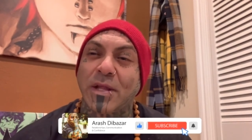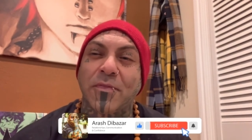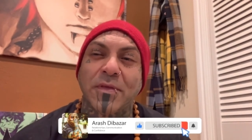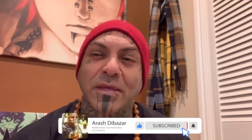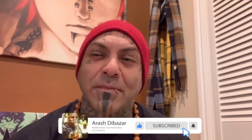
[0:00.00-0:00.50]
Now
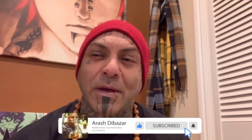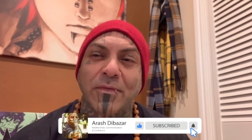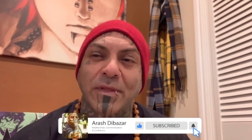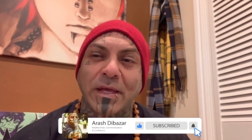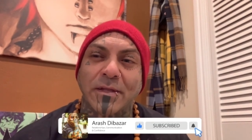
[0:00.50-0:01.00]
think
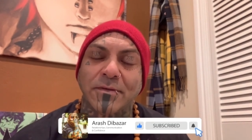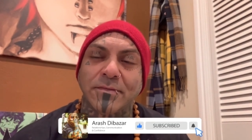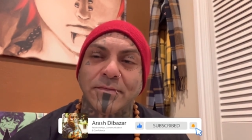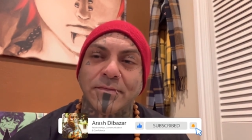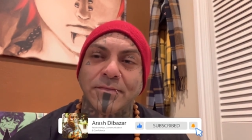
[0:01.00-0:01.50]
about that.
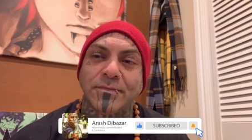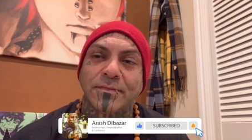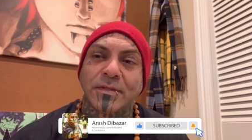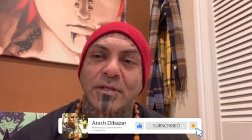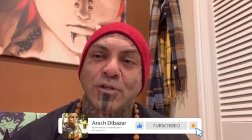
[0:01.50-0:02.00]

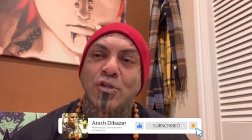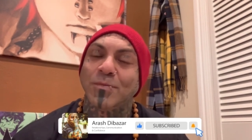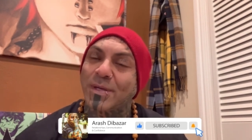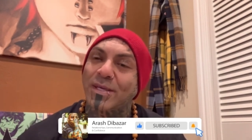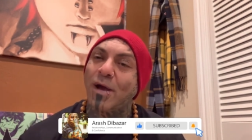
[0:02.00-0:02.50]

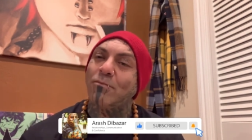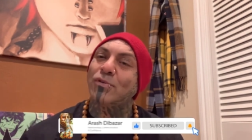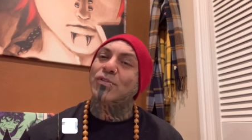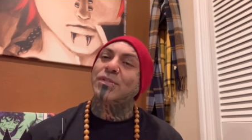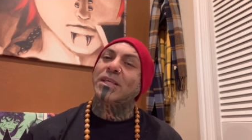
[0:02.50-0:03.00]
You become
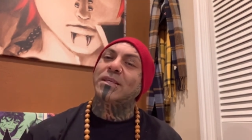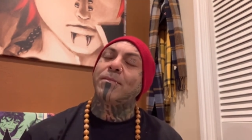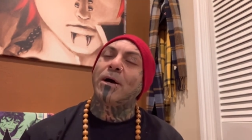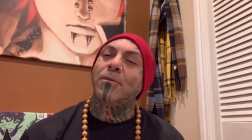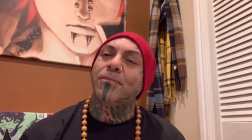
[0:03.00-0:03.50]
what you think
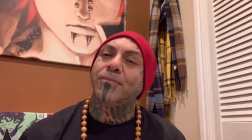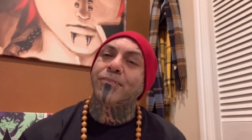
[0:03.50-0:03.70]
about.